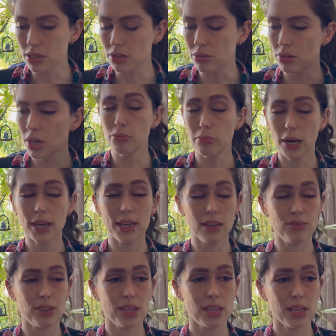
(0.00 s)
You might
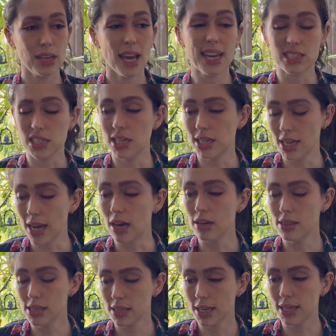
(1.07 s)
even think, actually, yeah, I
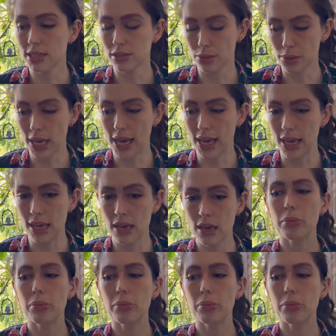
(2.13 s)
think that is okay.